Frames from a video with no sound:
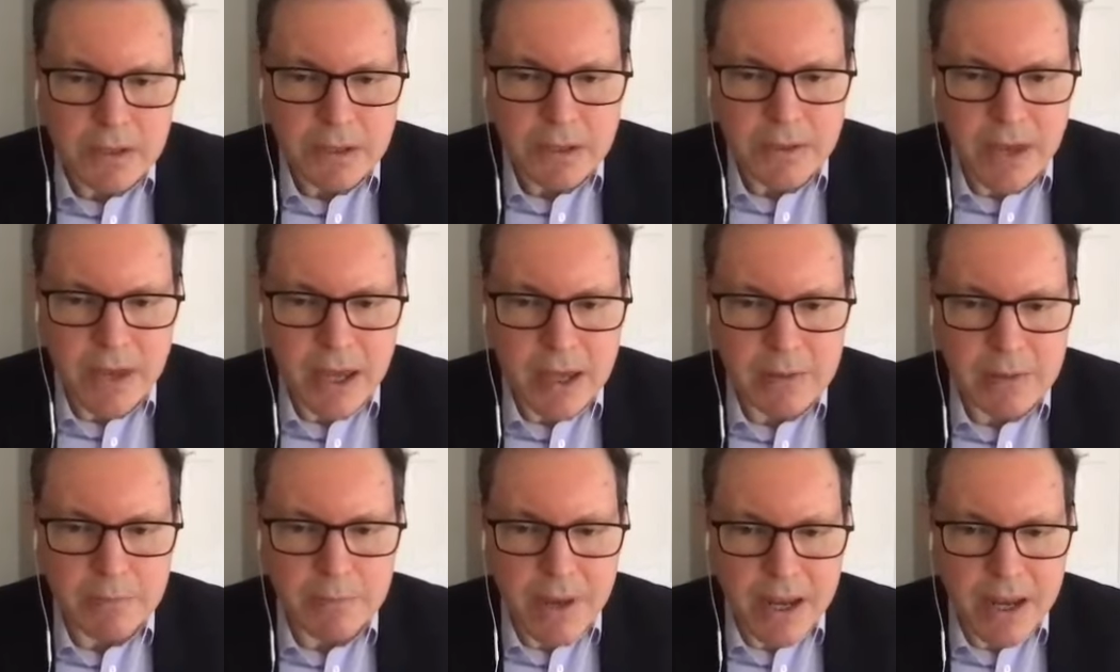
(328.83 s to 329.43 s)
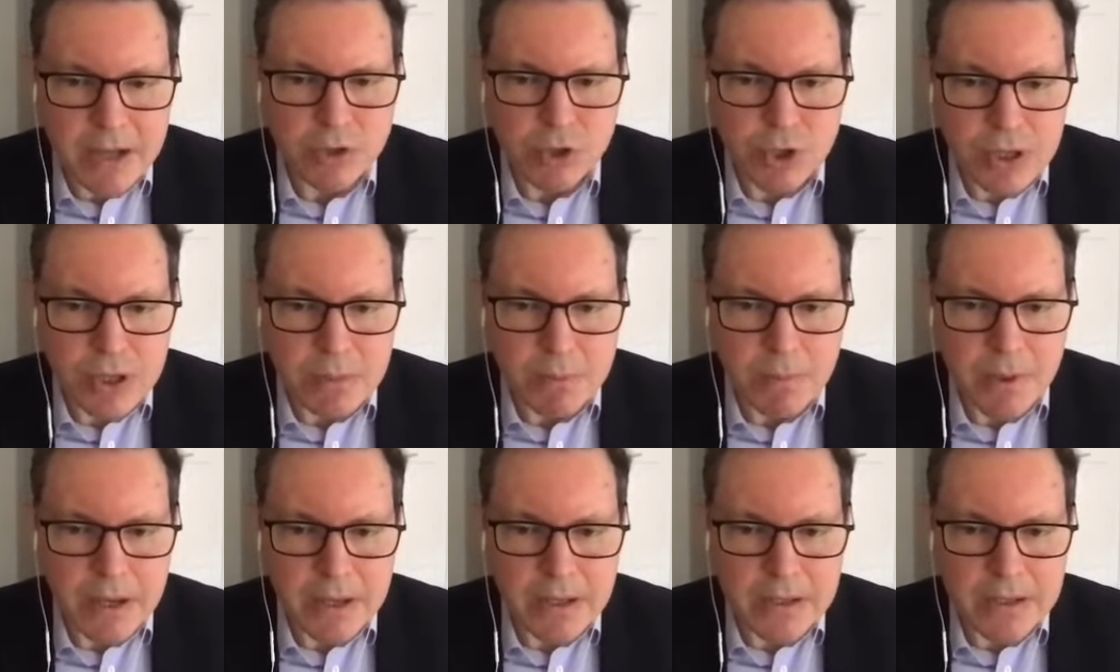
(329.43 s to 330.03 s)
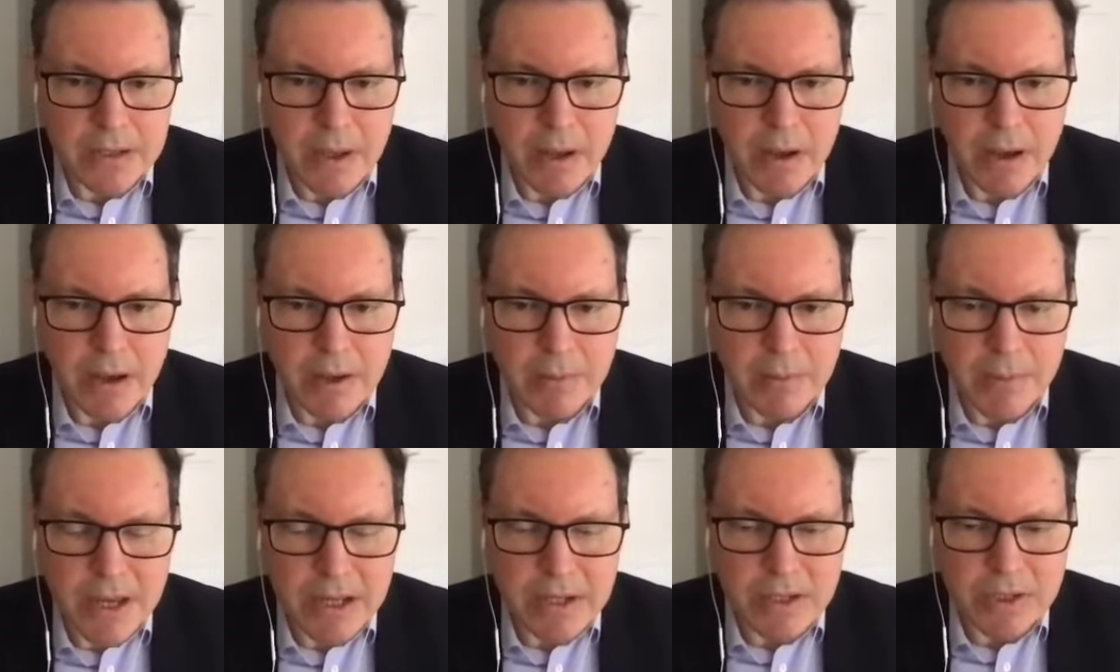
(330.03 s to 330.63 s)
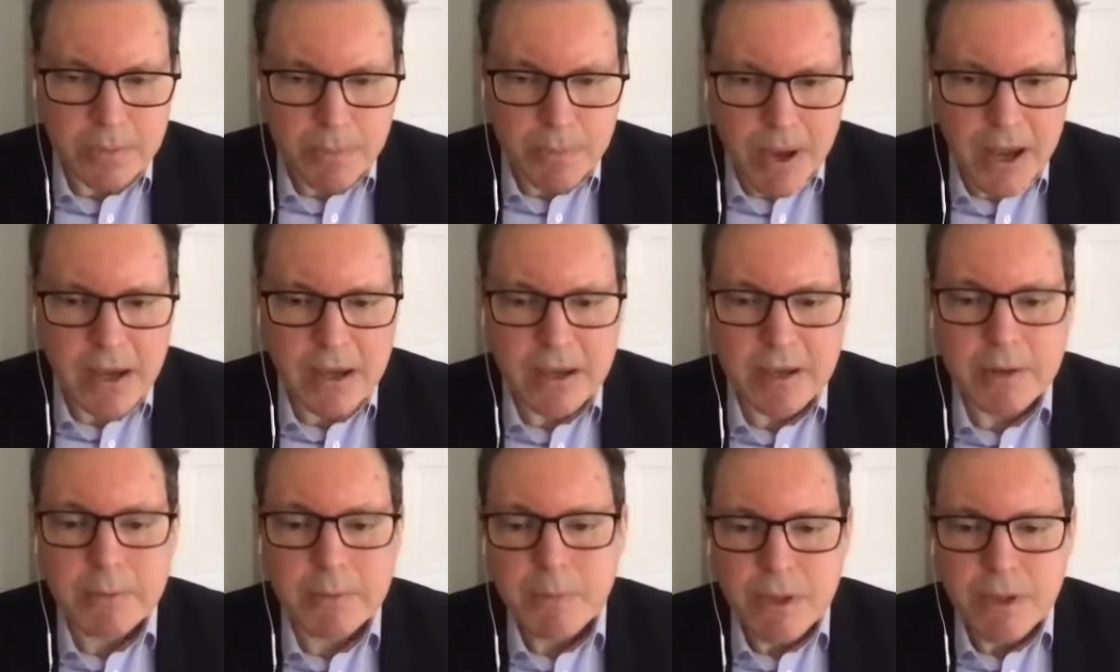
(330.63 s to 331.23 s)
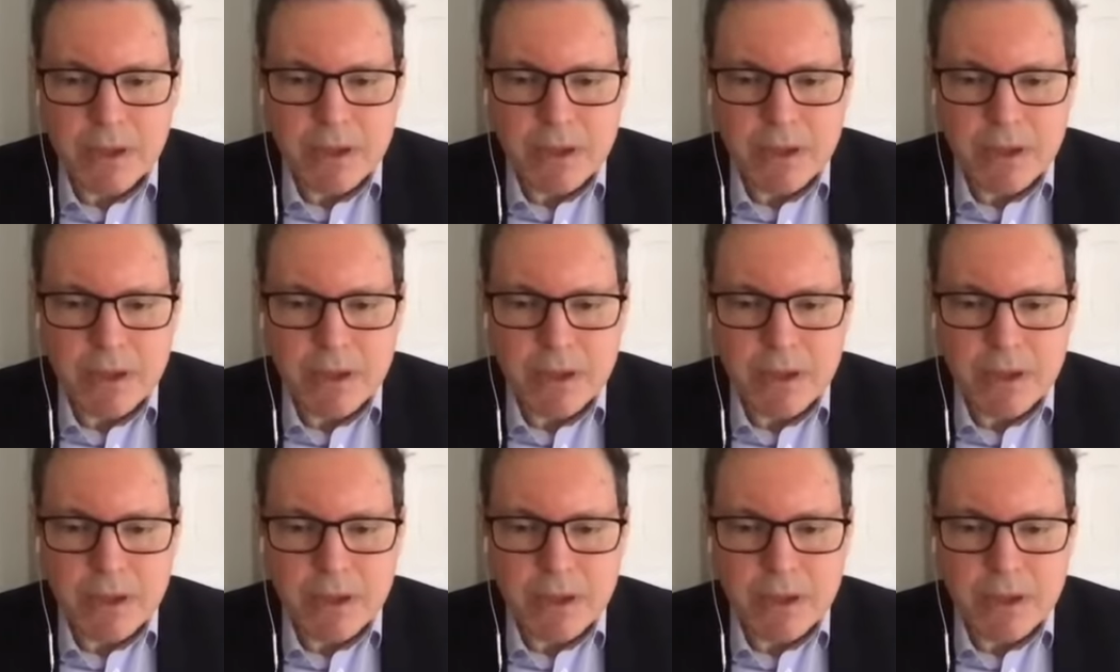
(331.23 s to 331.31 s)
that Beijing-based bank